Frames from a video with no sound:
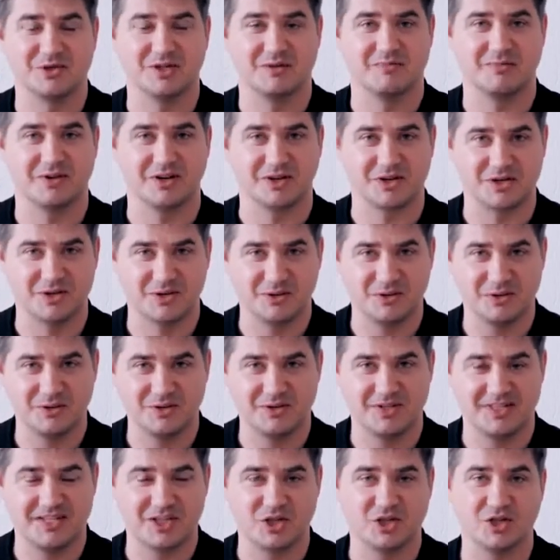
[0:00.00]
It is
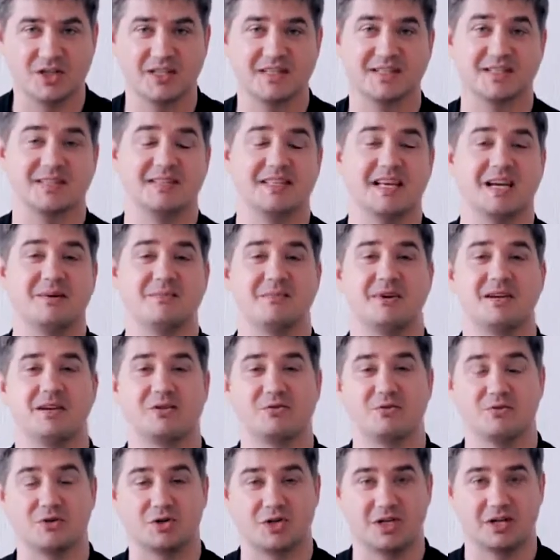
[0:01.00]
time to
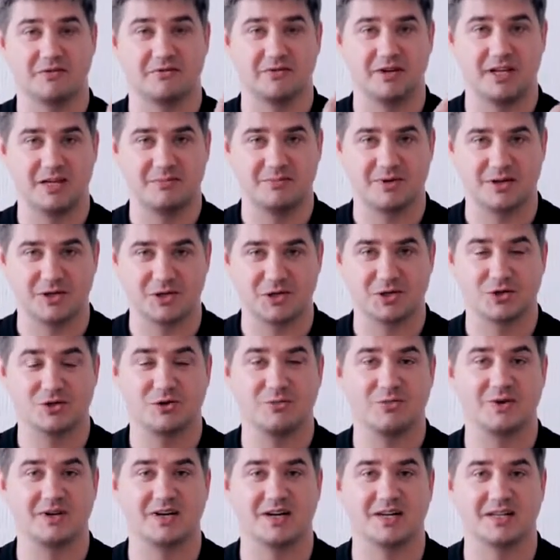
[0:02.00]
activate the device.
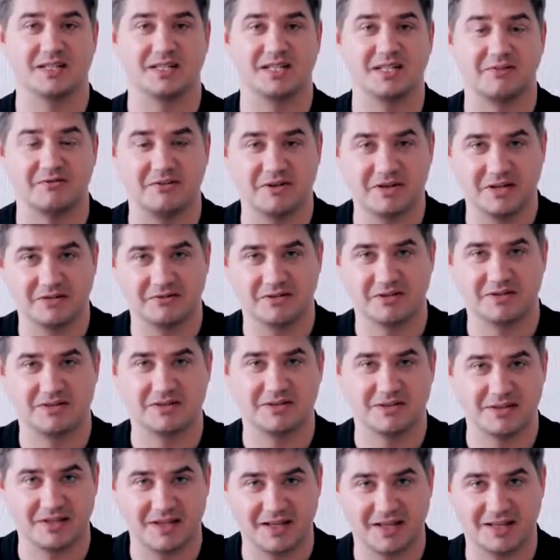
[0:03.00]
Let's
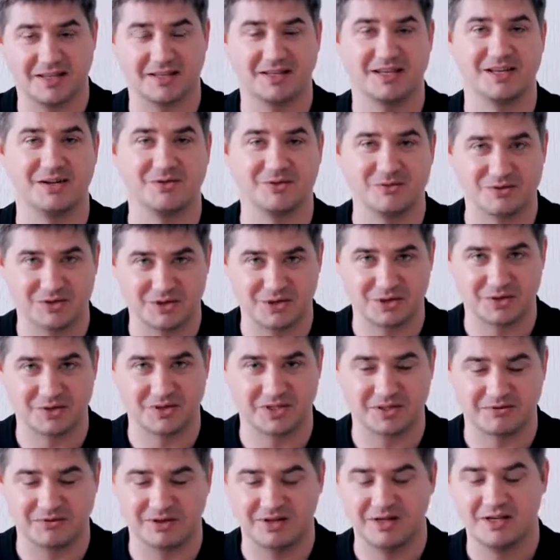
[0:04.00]
unpack it
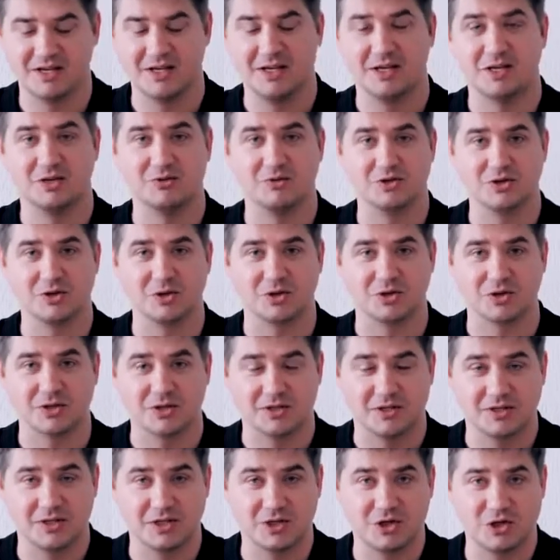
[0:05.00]
first. Let's
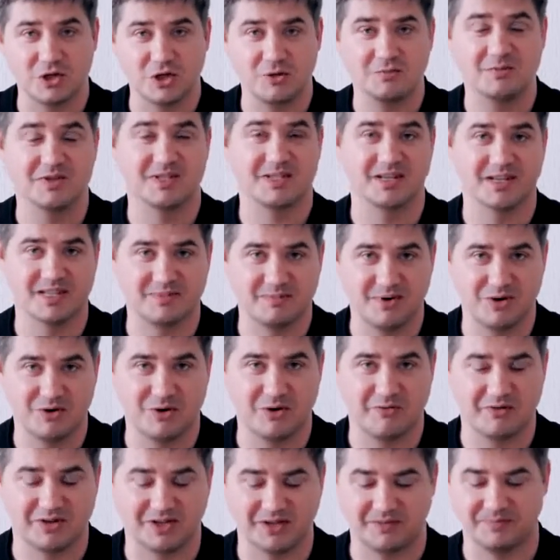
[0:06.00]
open the packaging.
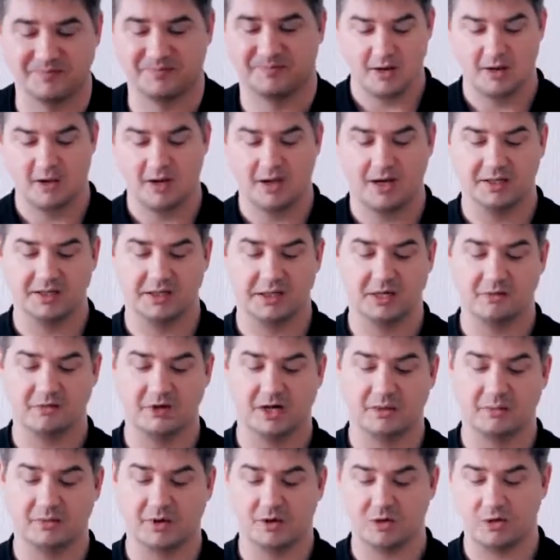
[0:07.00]
There is
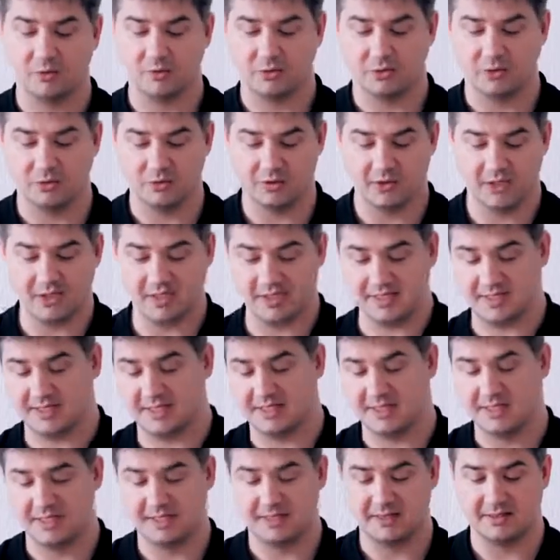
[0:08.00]
everything inside we need
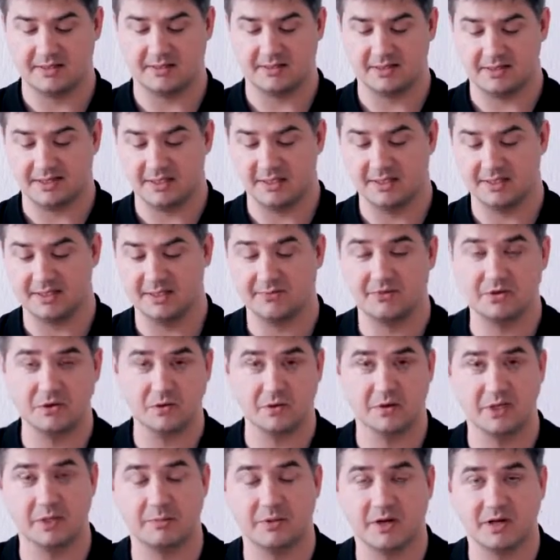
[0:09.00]
to make the
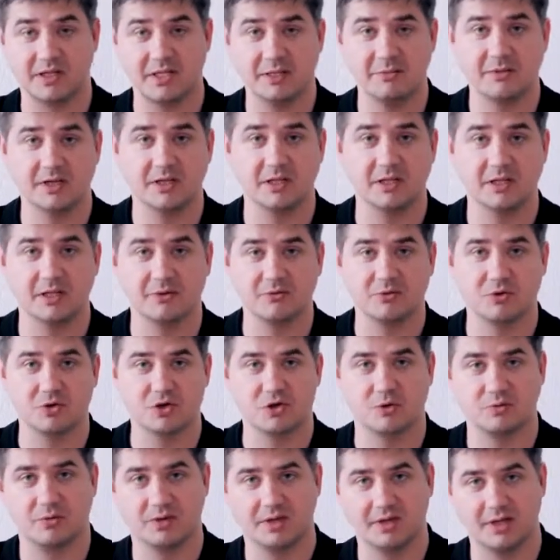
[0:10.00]
device work and
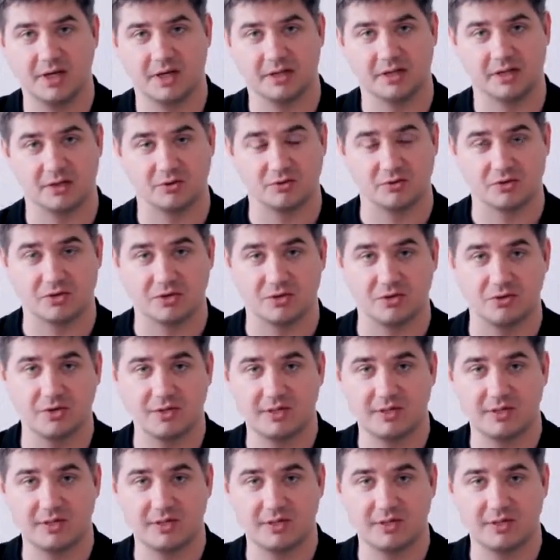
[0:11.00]
mint coins.